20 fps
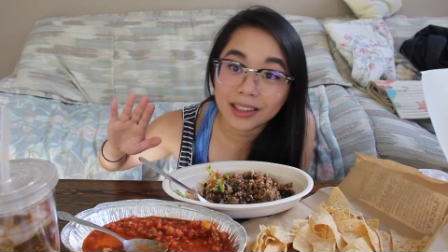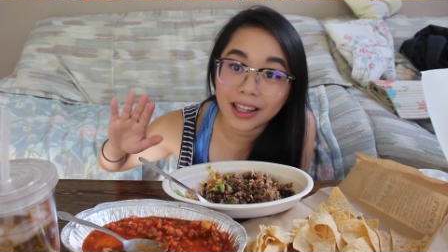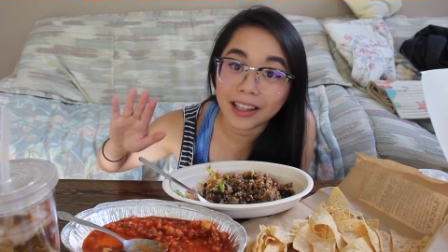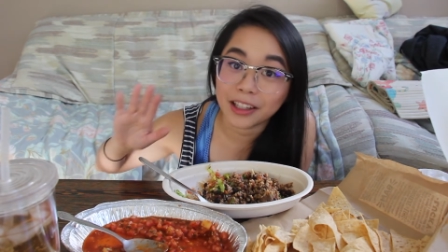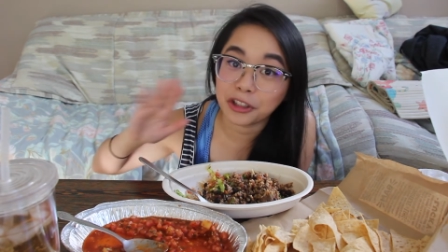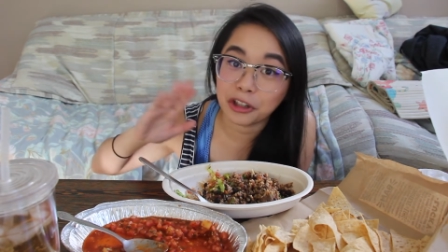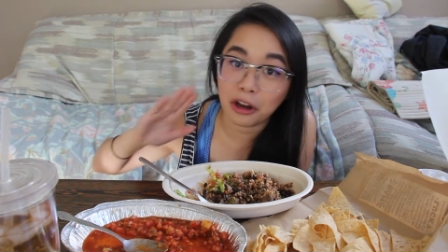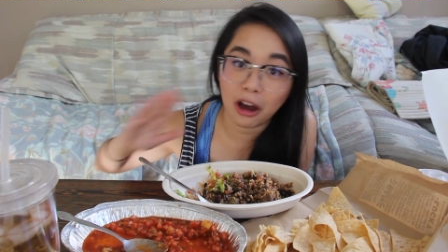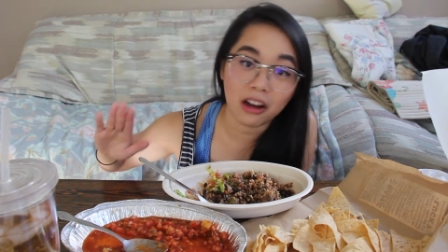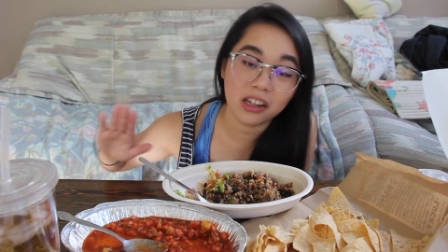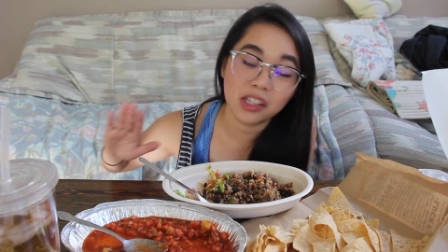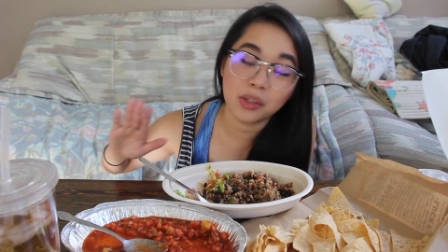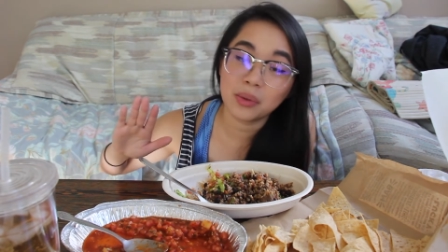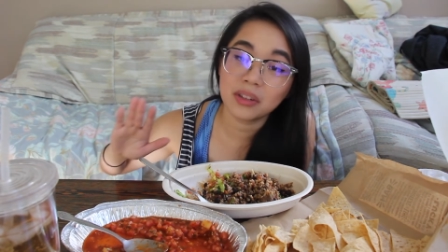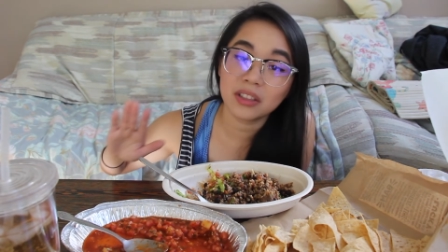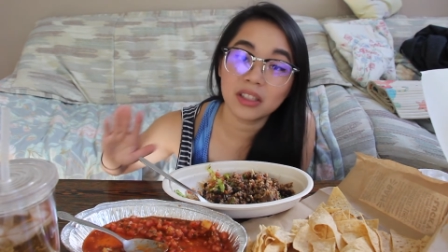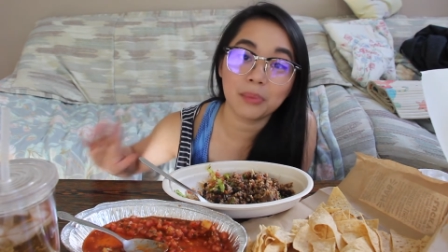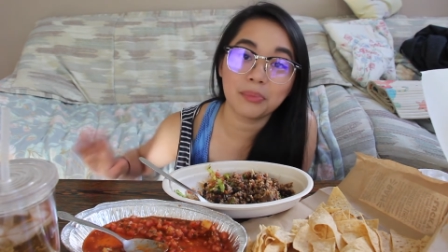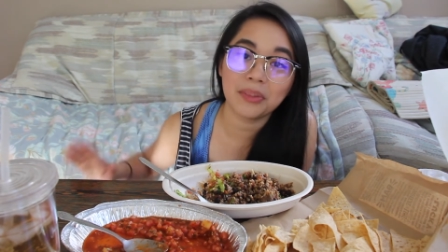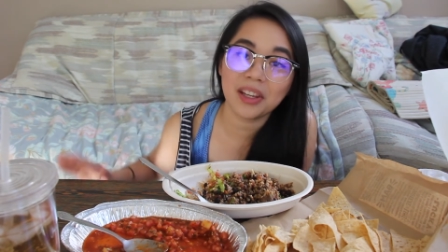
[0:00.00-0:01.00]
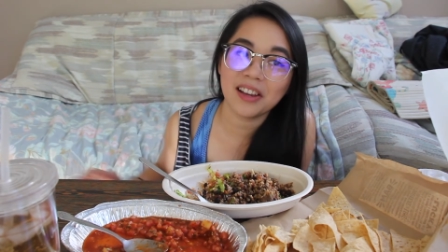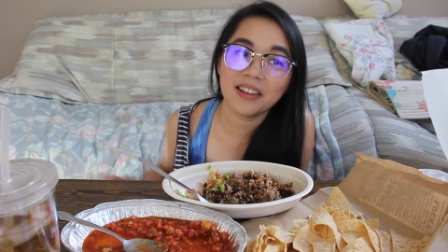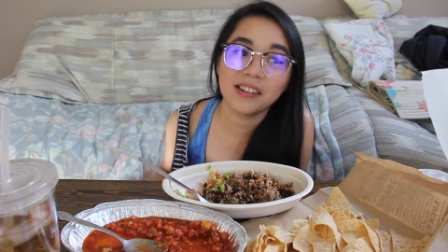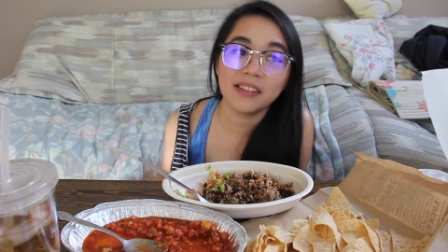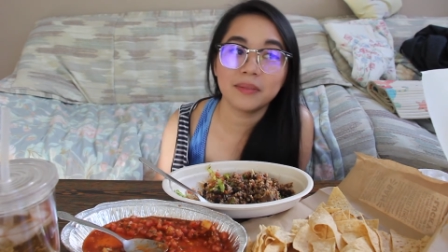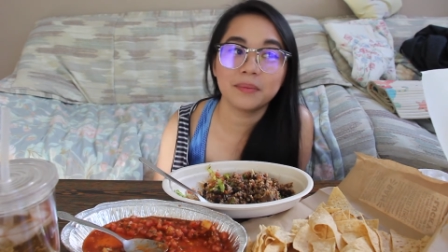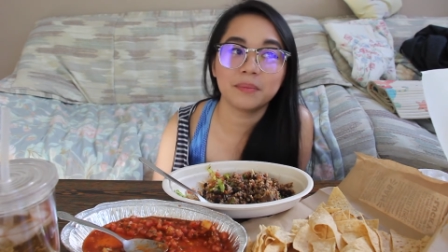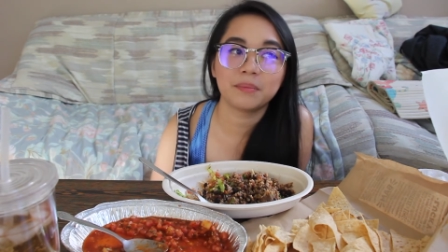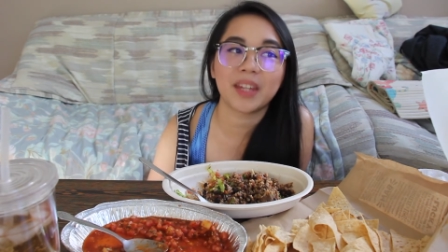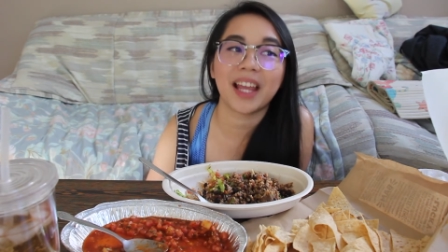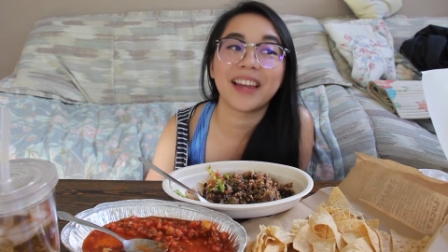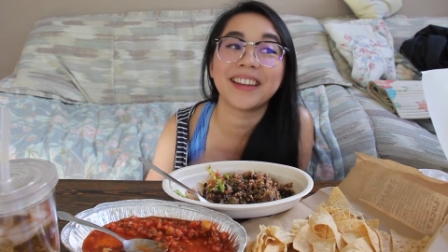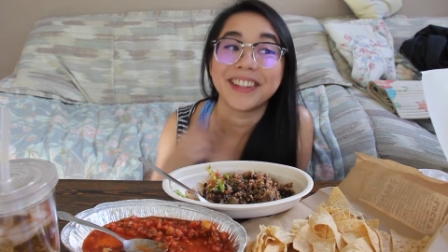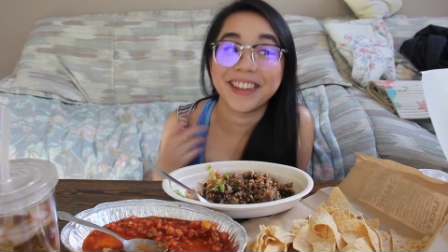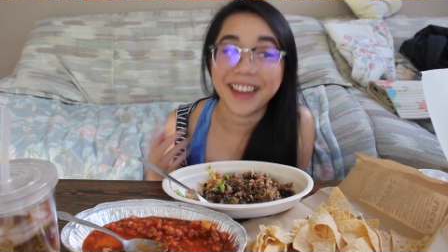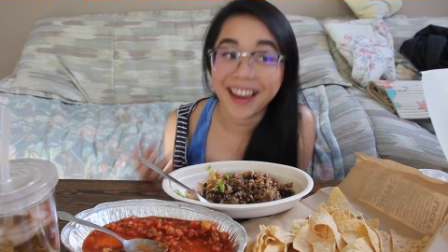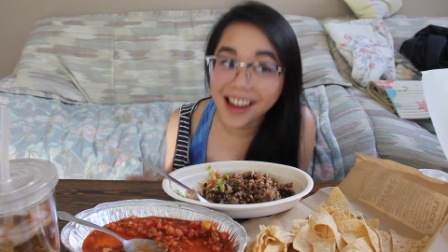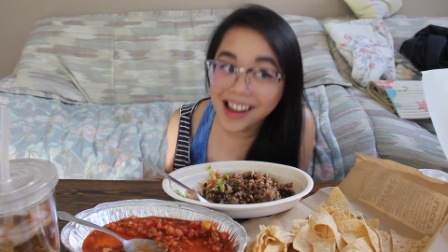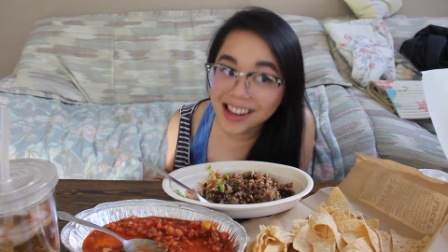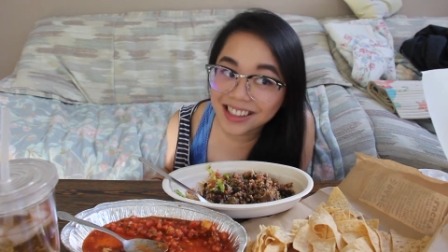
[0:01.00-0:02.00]
like not doing something, and
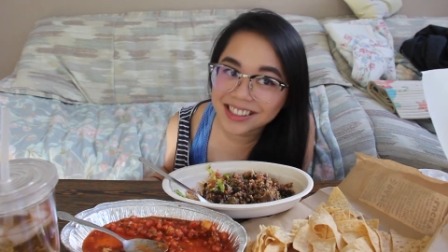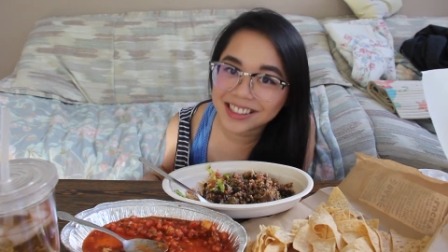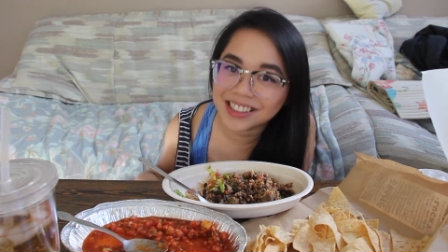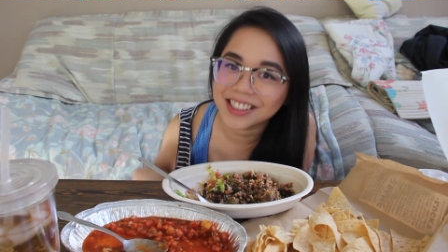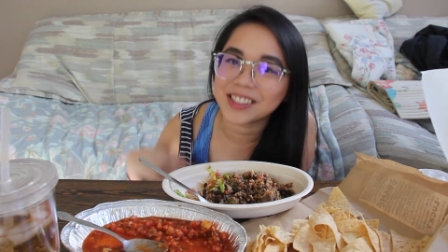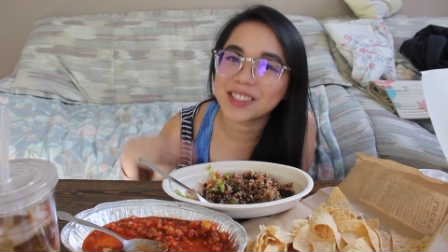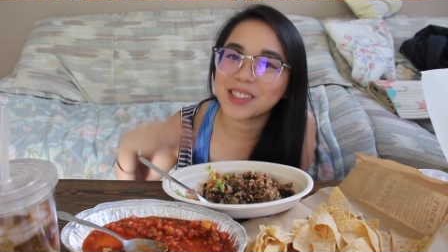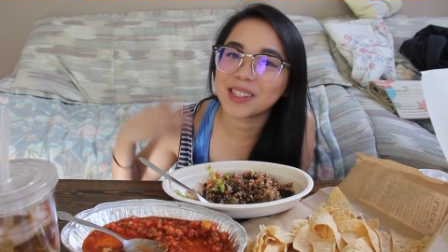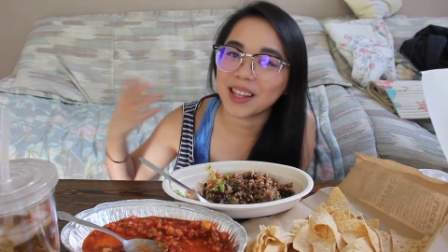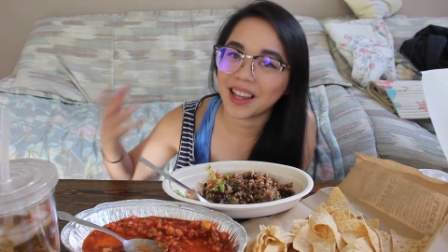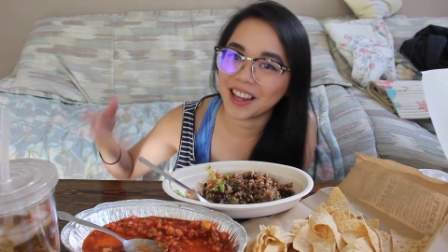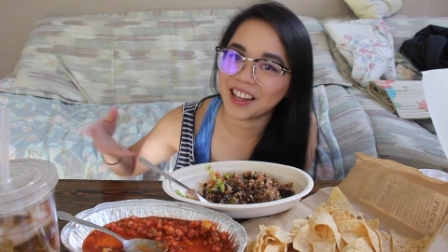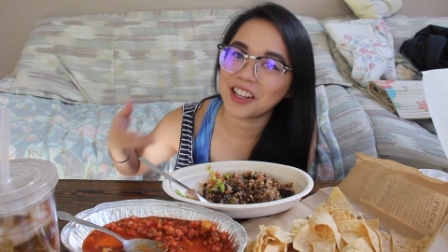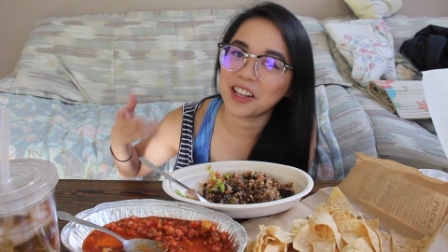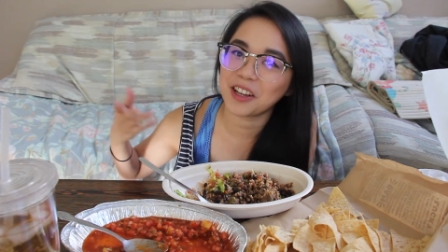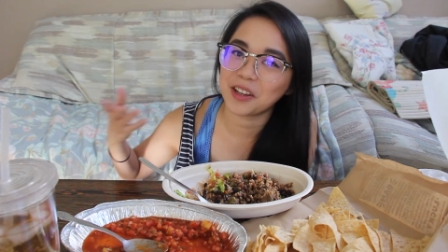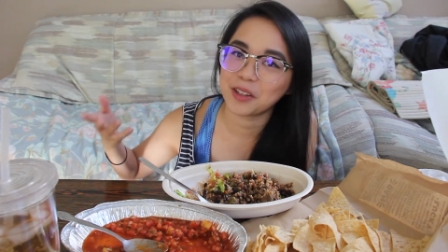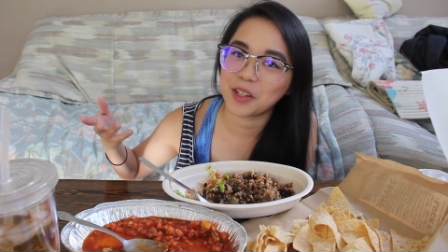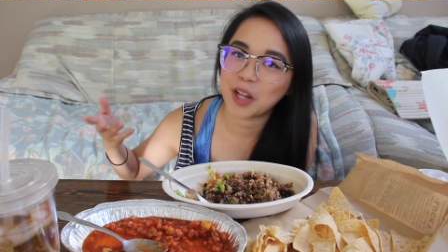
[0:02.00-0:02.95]
yes, this is like